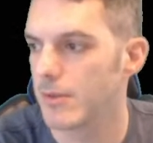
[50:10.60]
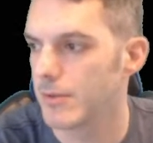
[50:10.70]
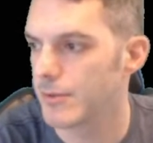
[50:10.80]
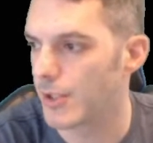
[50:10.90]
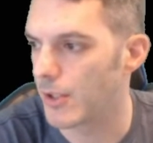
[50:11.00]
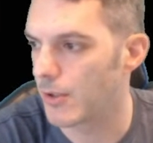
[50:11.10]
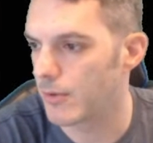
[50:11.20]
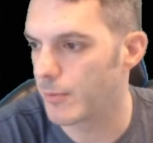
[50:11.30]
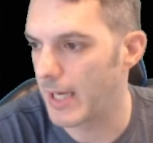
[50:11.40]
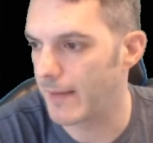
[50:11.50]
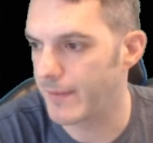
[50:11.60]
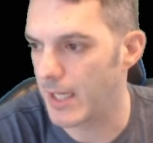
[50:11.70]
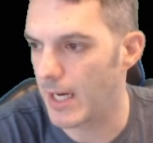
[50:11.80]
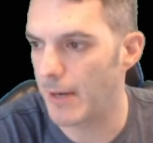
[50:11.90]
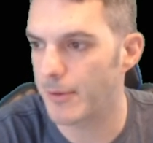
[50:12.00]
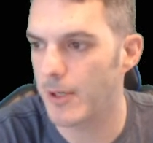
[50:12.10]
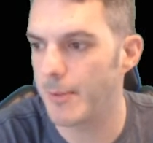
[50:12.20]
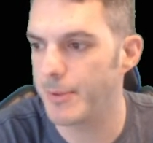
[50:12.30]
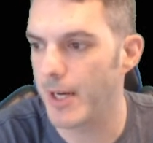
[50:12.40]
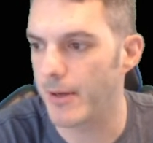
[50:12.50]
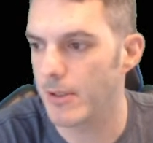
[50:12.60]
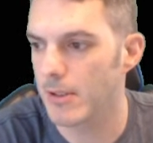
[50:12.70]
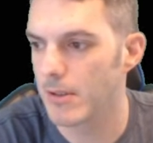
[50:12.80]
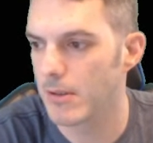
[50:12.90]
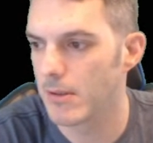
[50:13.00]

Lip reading: so we have the outer IP header,